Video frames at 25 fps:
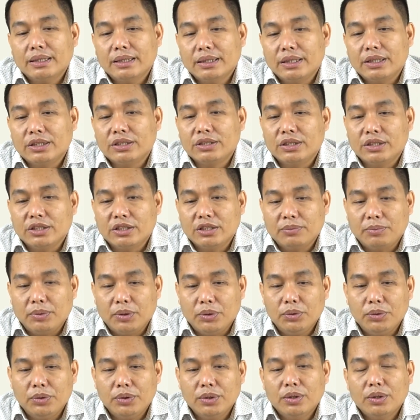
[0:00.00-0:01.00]
this
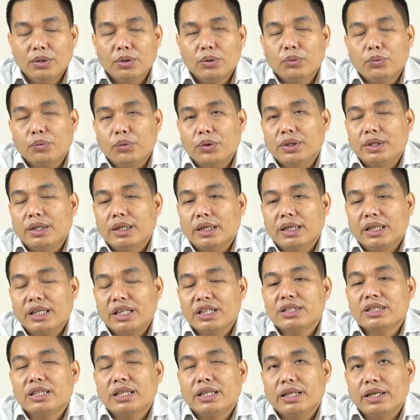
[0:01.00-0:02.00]
dispute with the
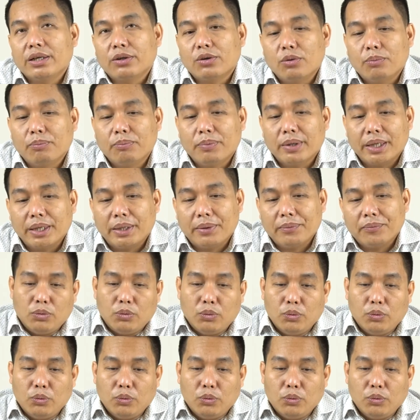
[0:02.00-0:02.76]
East India Company.